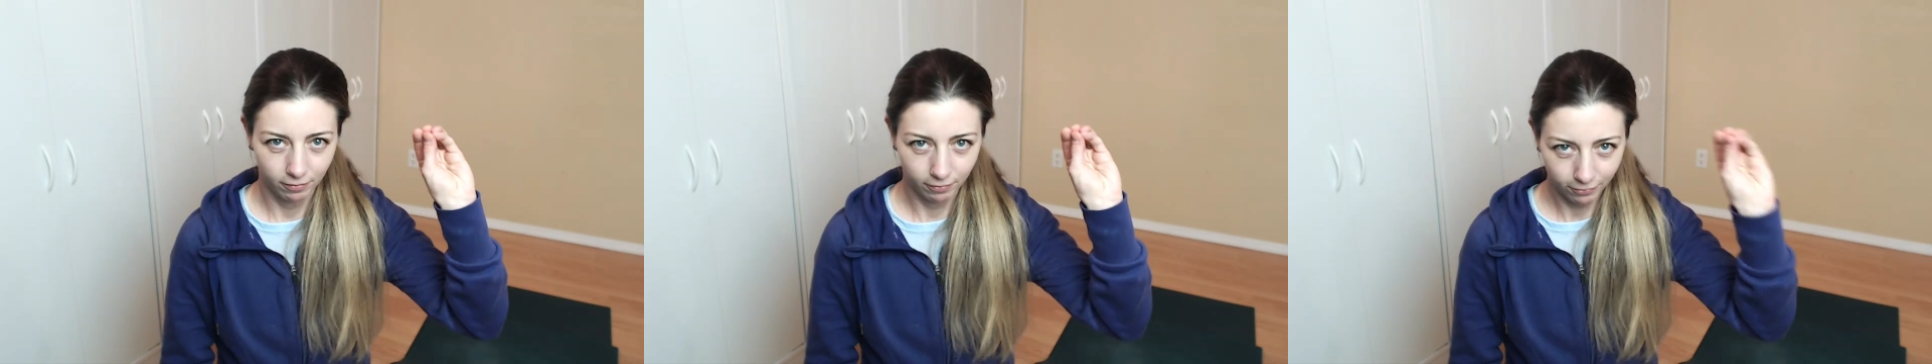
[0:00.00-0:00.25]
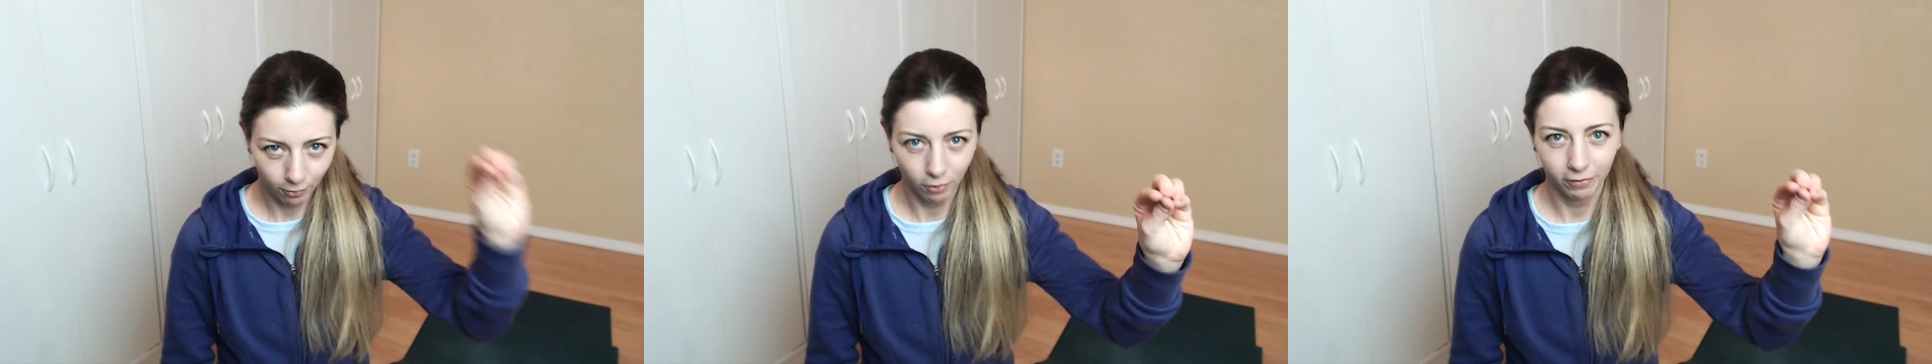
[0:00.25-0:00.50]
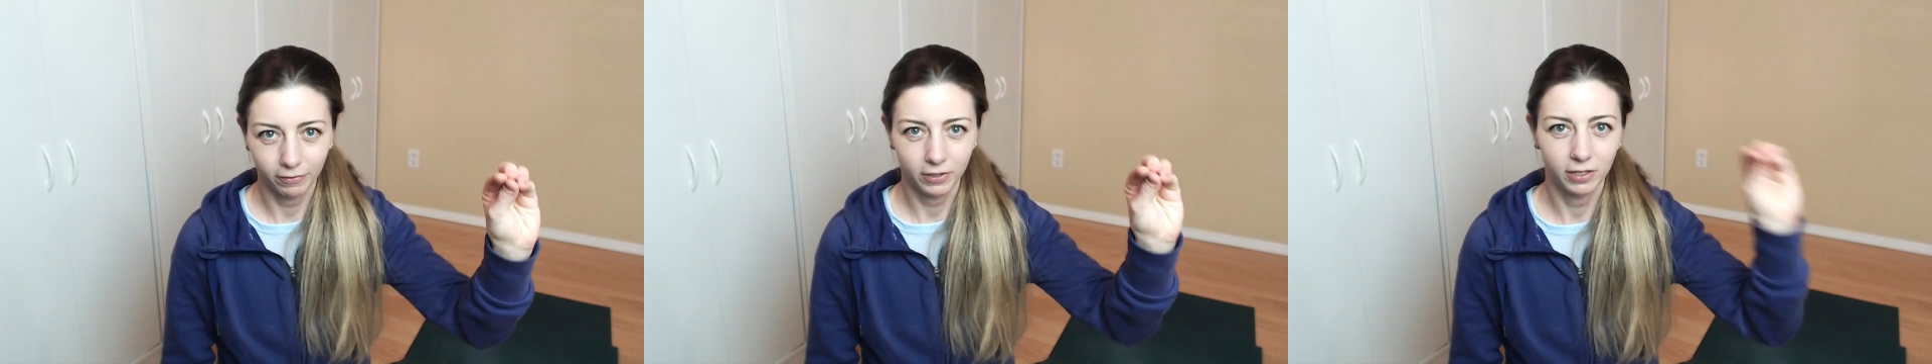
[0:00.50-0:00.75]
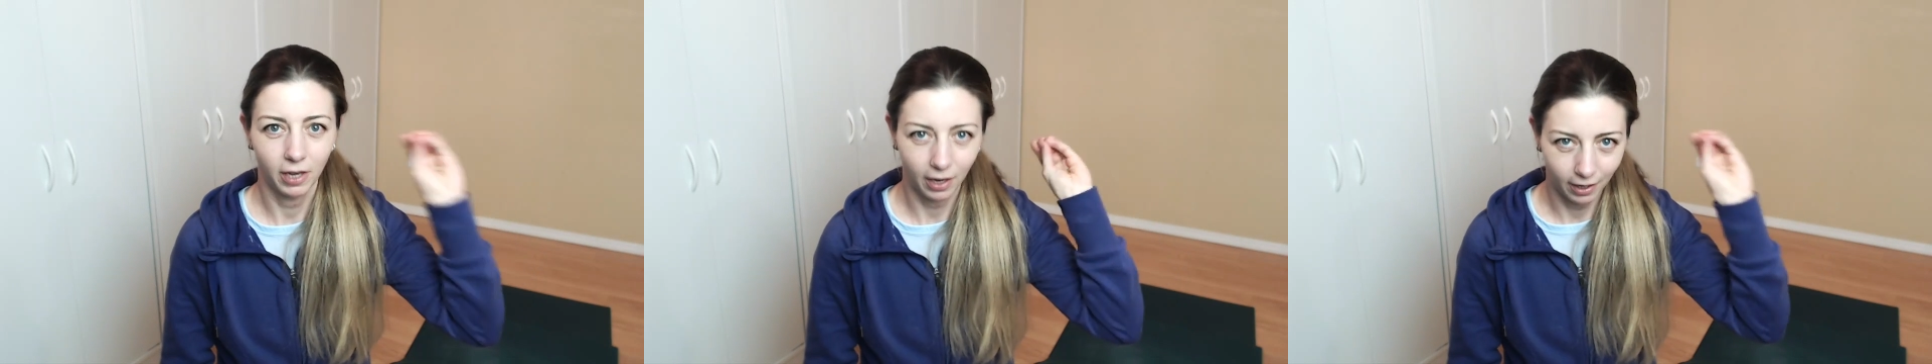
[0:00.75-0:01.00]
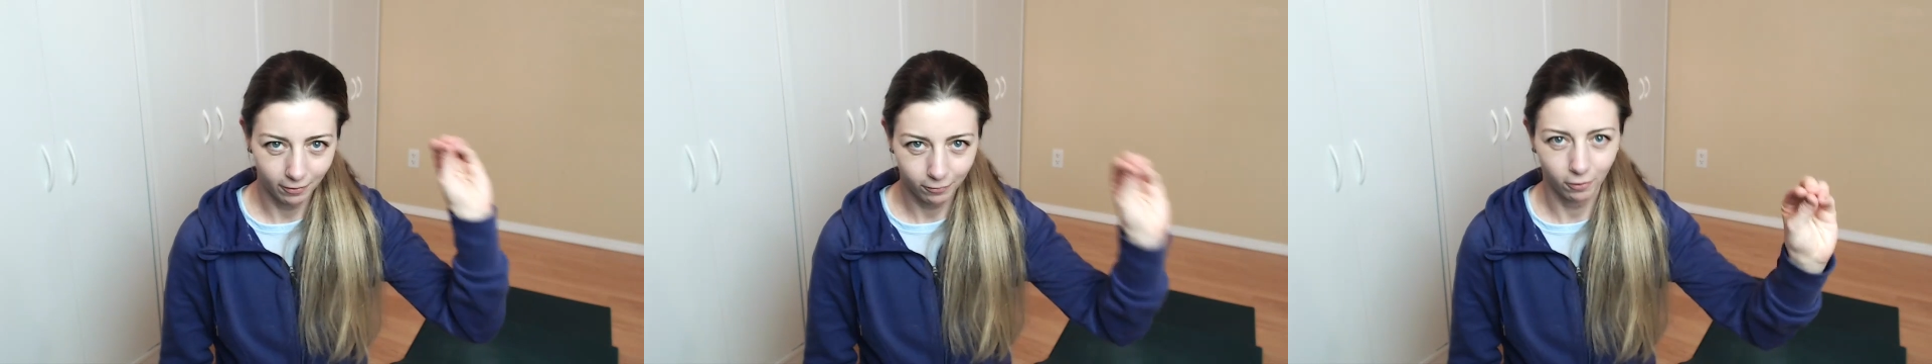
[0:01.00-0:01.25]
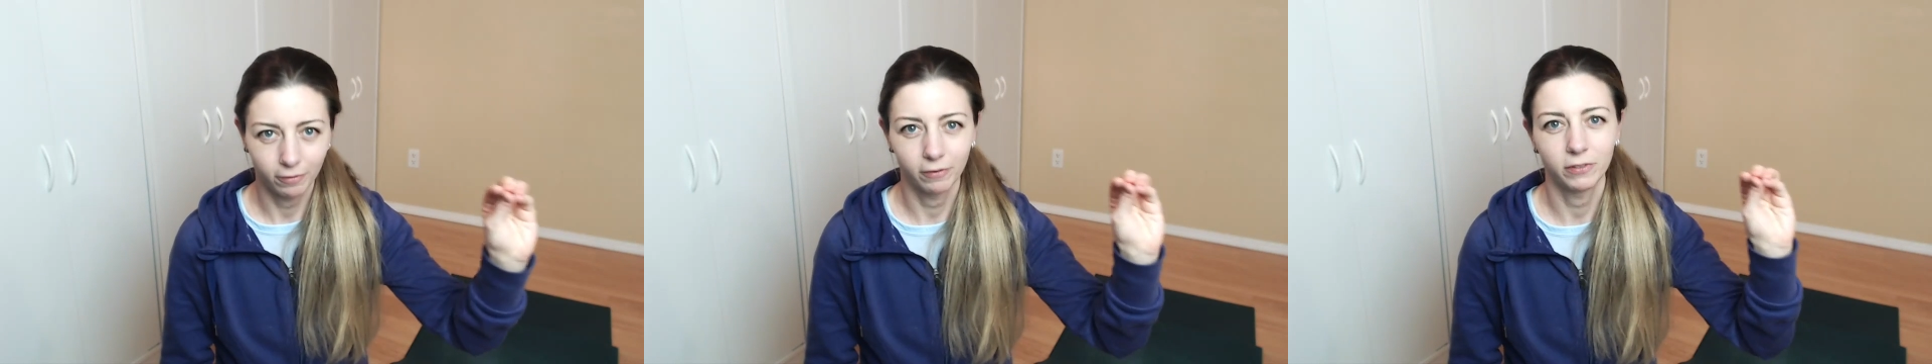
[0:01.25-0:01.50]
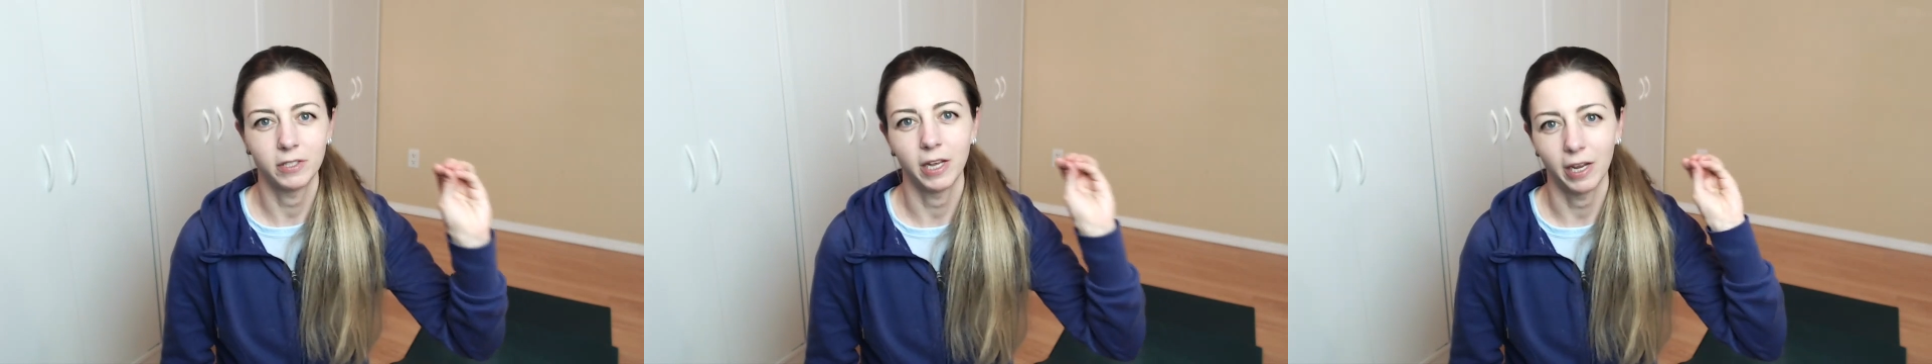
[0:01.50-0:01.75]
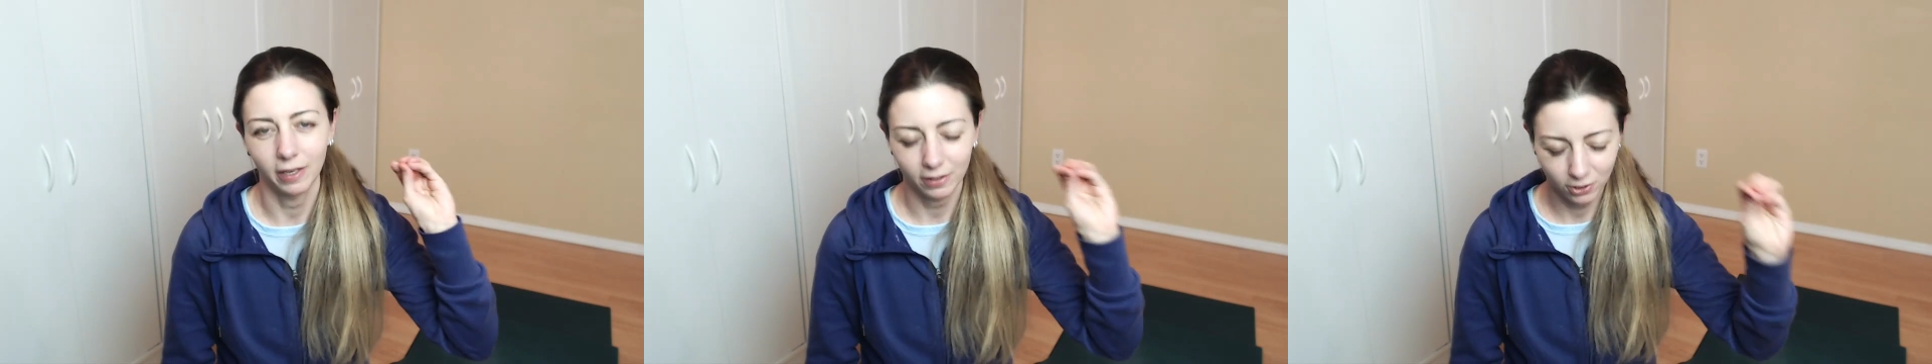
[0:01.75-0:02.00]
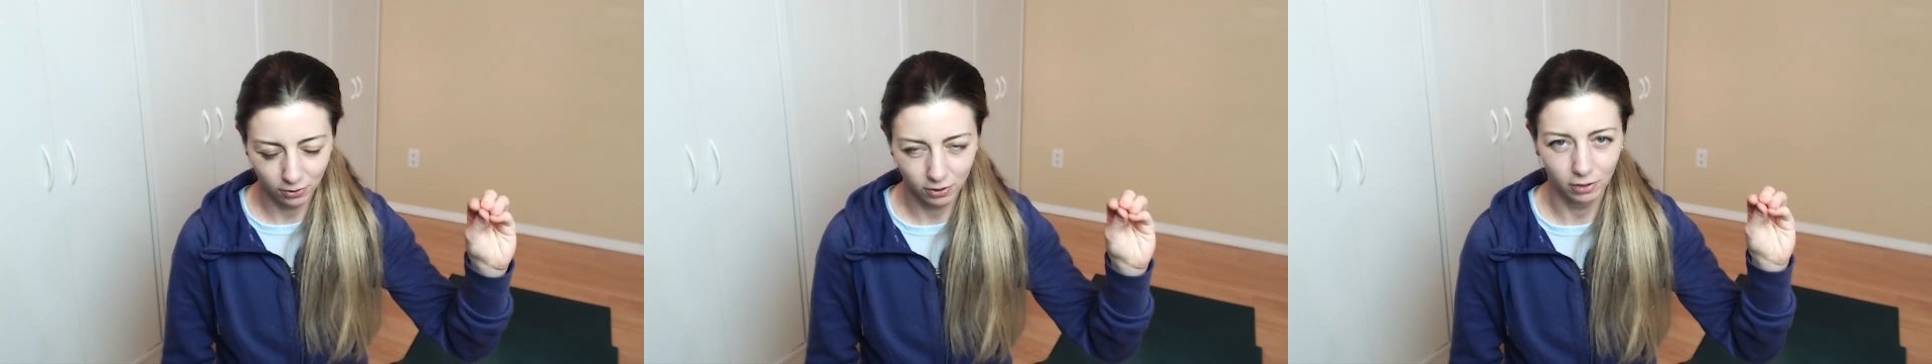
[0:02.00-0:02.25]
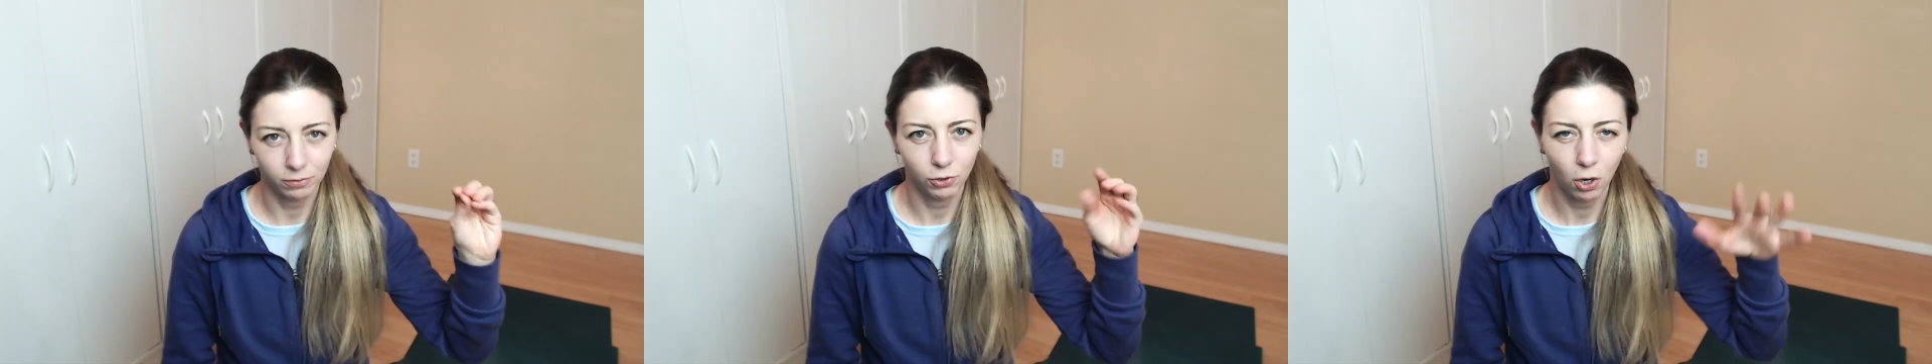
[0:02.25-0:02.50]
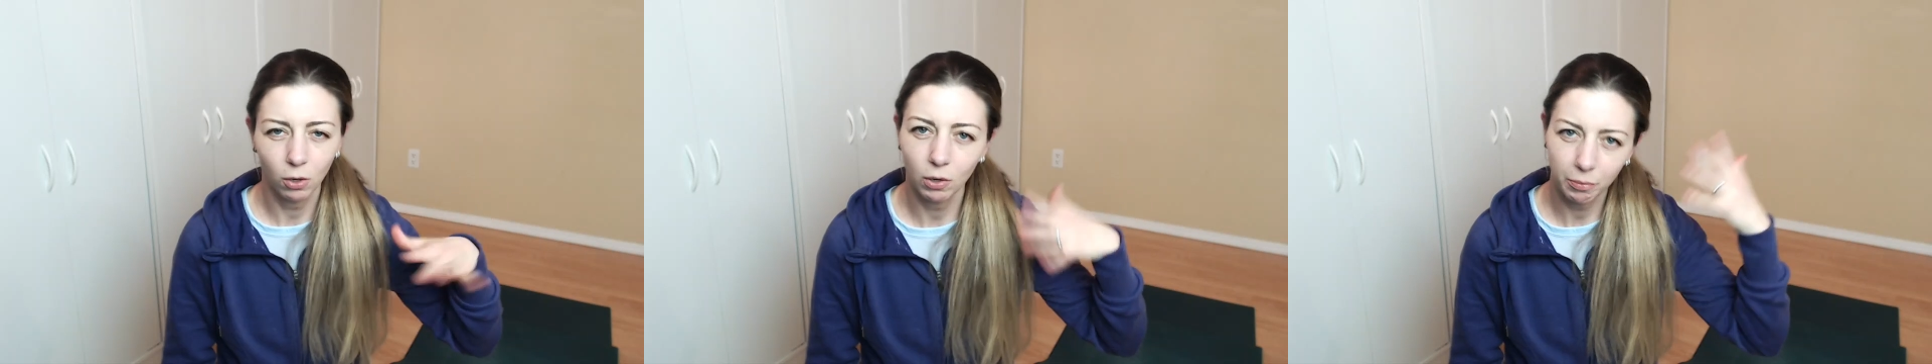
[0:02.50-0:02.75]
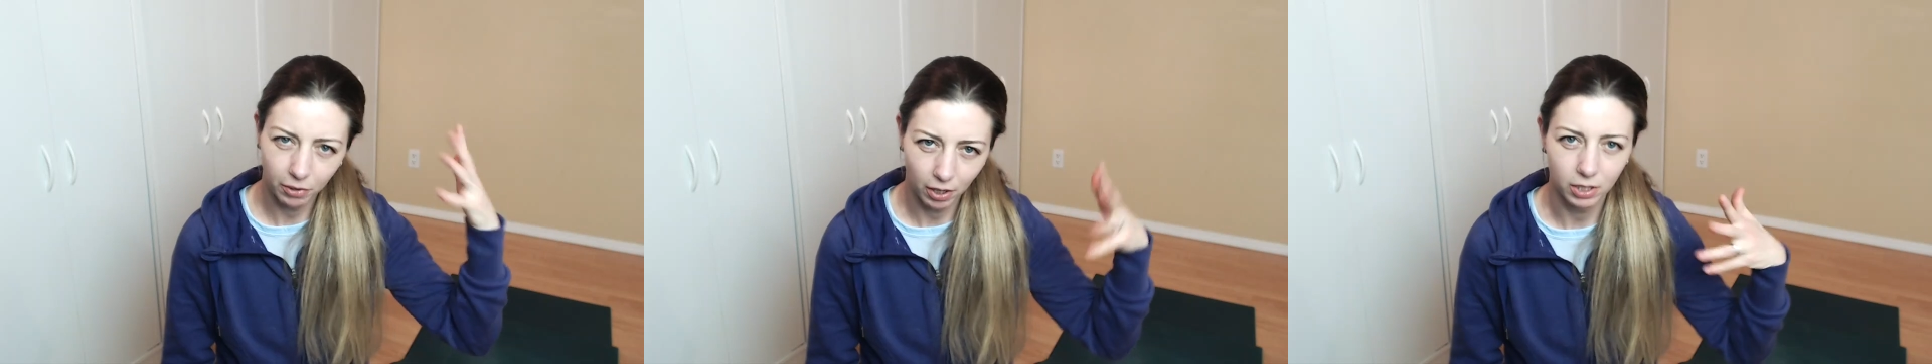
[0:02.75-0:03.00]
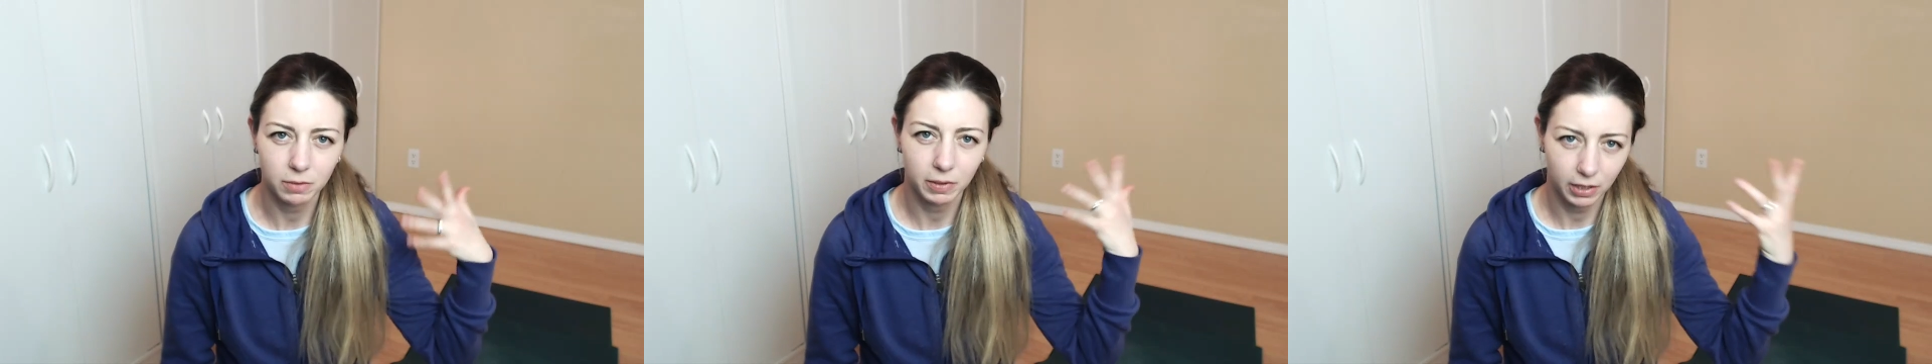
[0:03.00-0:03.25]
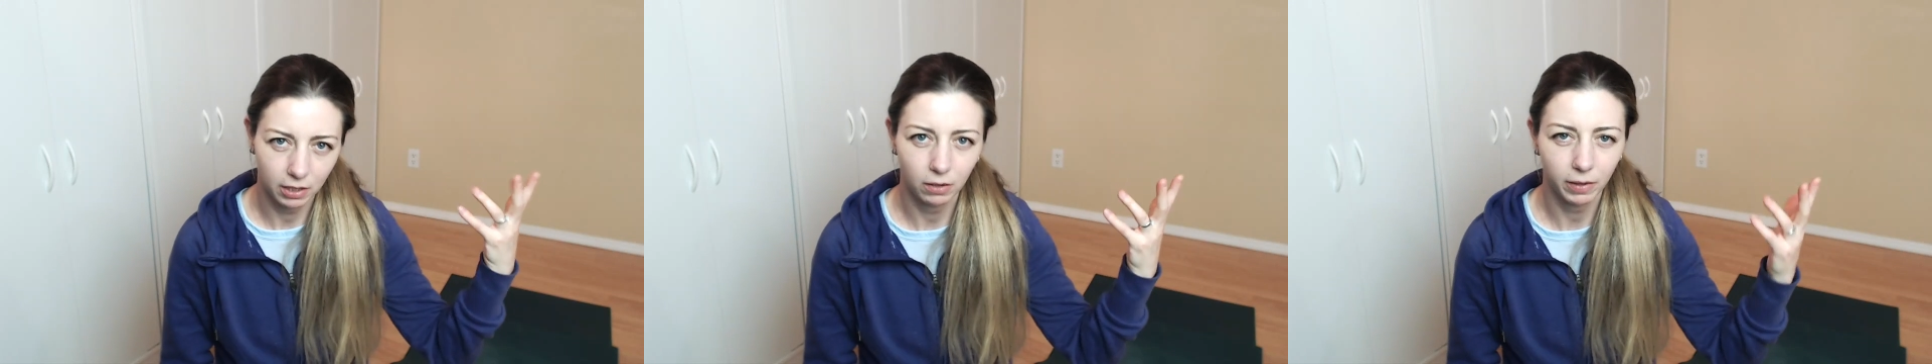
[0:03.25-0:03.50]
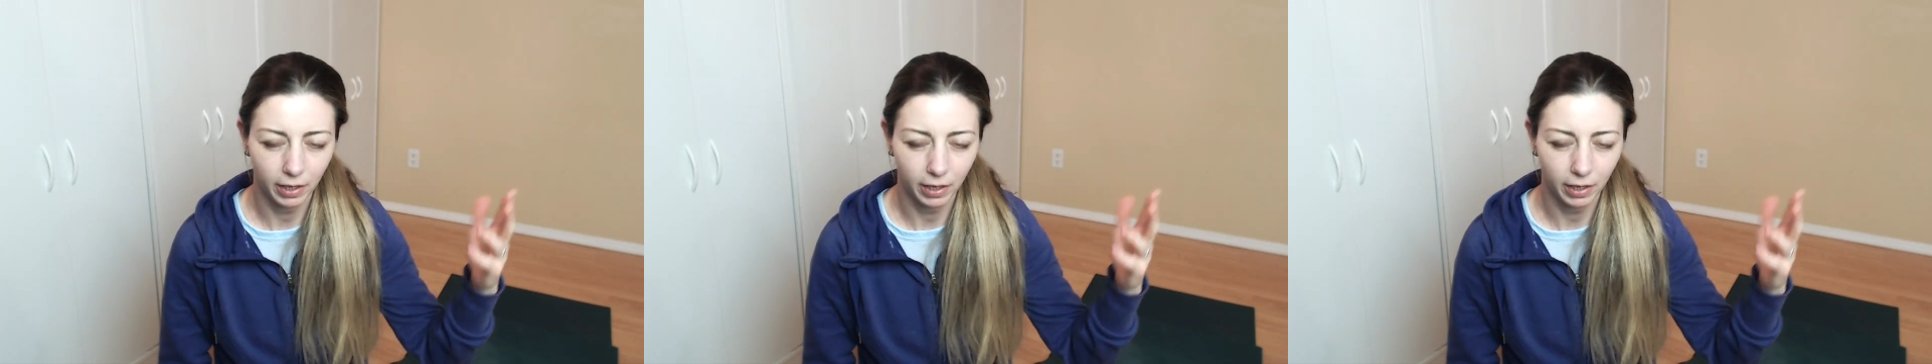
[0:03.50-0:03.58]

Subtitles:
4:59, 4:58. So you'll know approximately, okay.